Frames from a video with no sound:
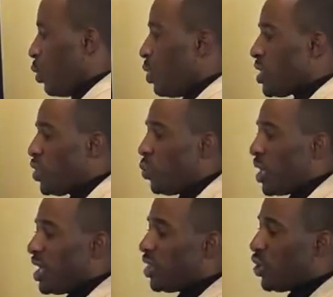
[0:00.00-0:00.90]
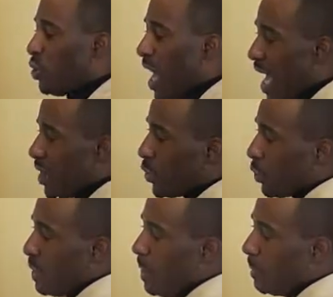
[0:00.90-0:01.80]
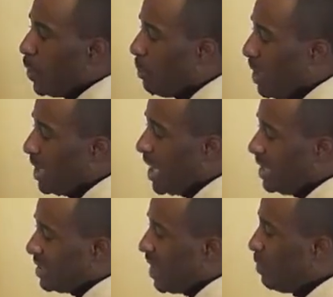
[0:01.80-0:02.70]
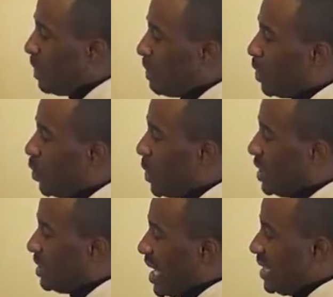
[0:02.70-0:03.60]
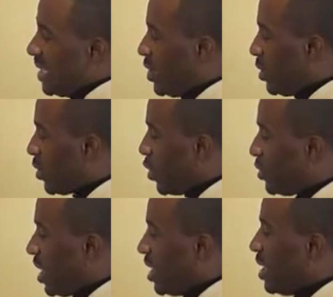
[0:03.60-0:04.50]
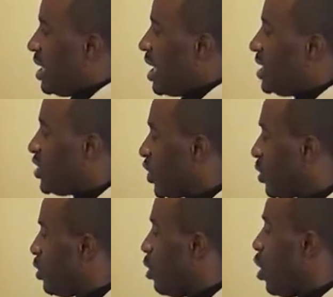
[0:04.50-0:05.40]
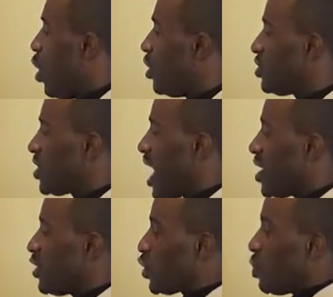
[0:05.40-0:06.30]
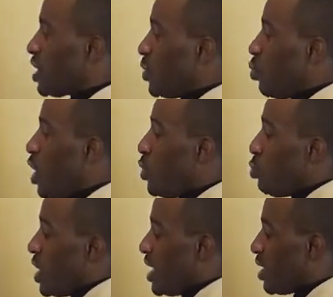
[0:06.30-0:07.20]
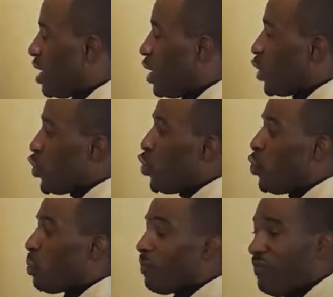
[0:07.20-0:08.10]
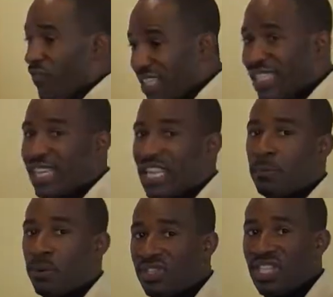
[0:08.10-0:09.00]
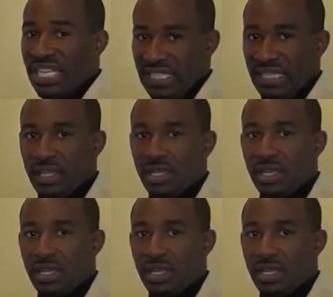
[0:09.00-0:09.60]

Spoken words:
within a week, you had 3 people on Monday, 7 people on Wednesday, 10 on Thursday, and 0 on Saturday. So within 1 week, you physically presented